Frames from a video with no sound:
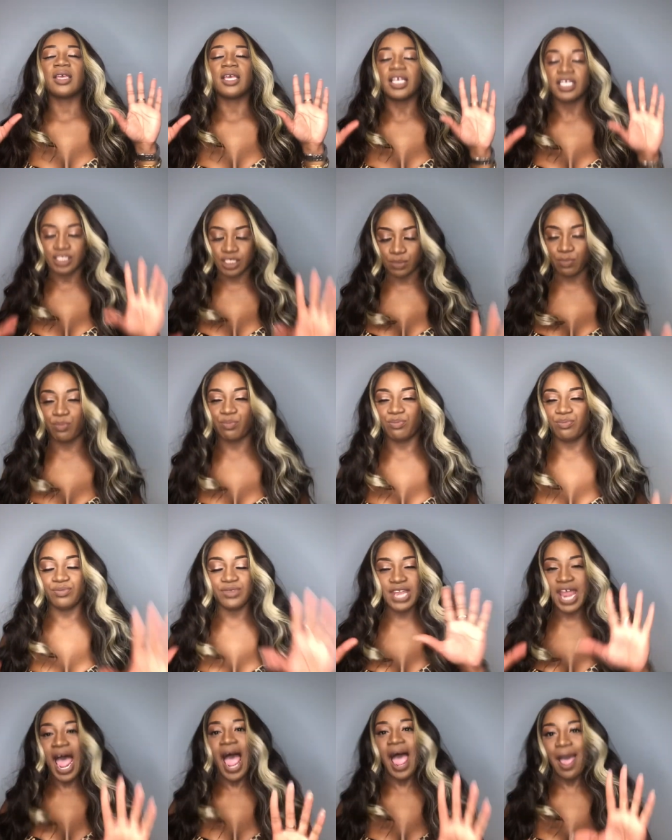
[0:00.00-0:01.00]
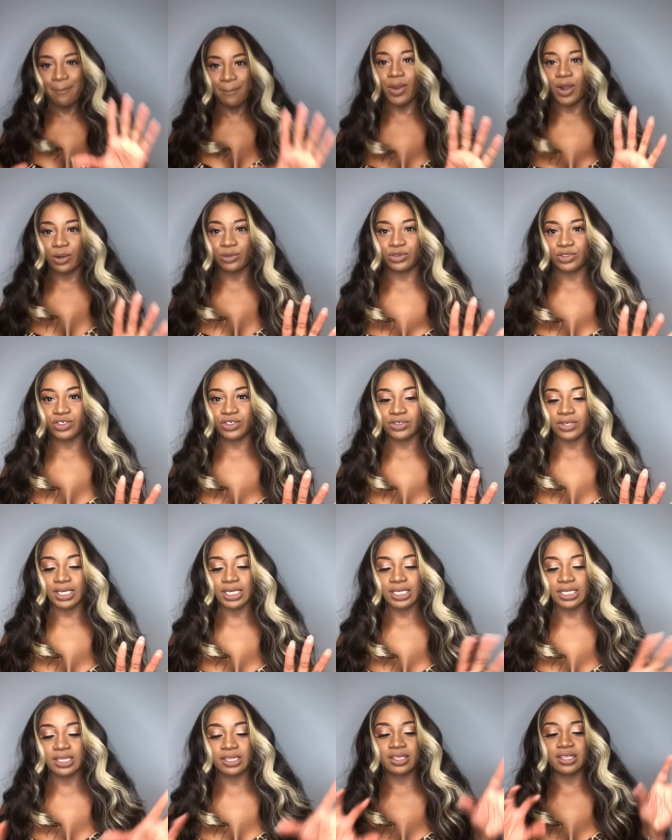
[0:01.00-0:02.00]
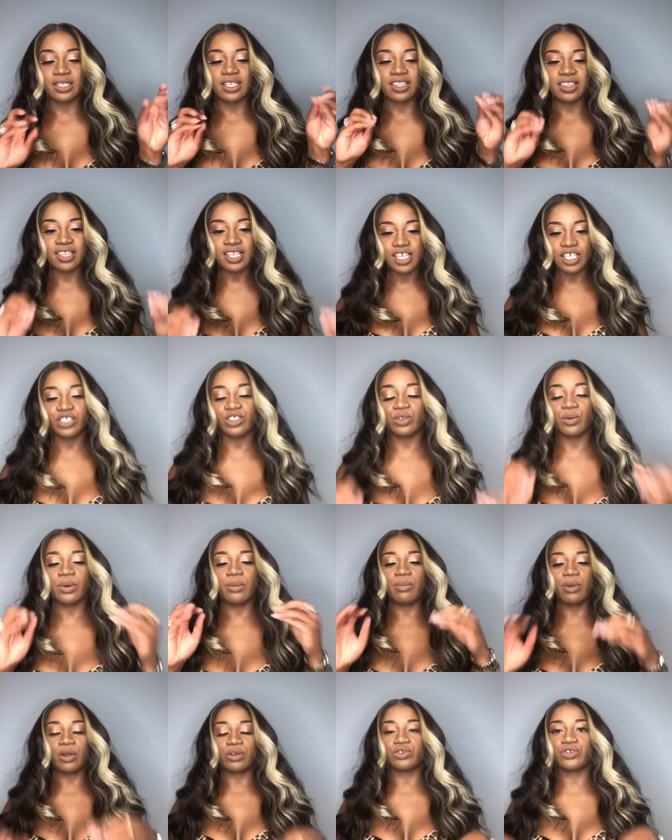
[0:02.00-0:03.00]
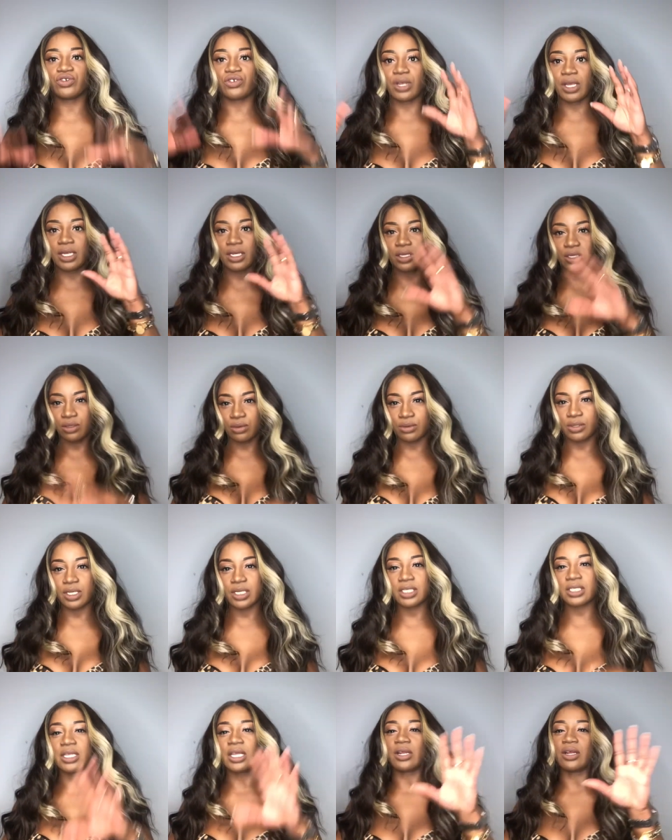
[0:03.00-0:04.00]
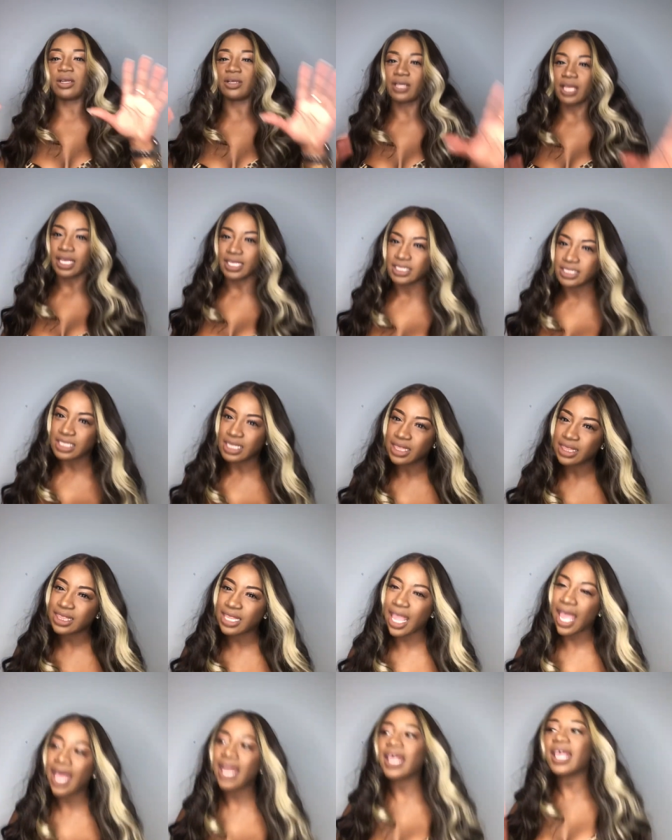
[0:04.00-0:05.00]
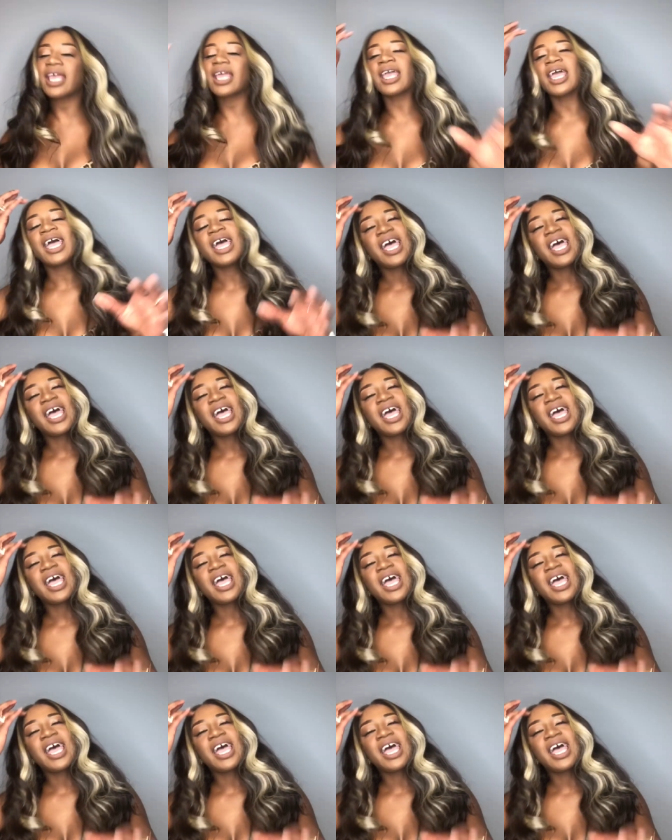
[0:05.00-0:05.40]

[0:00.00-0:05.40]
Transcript: it's not bone straight. The issue with bone straight units that are like synthetic